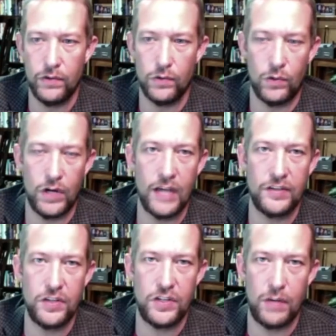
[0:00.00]
the Lord.
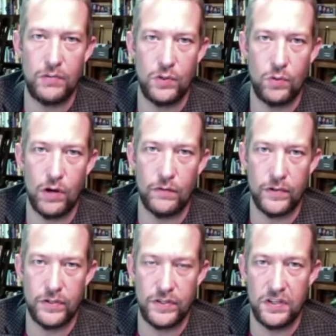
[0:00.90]
Exodus chapter 12,
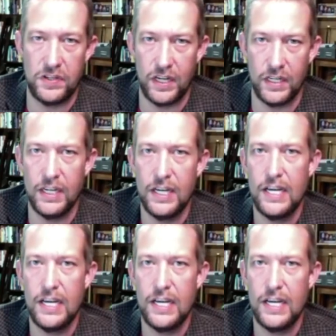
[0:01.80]
verse 16.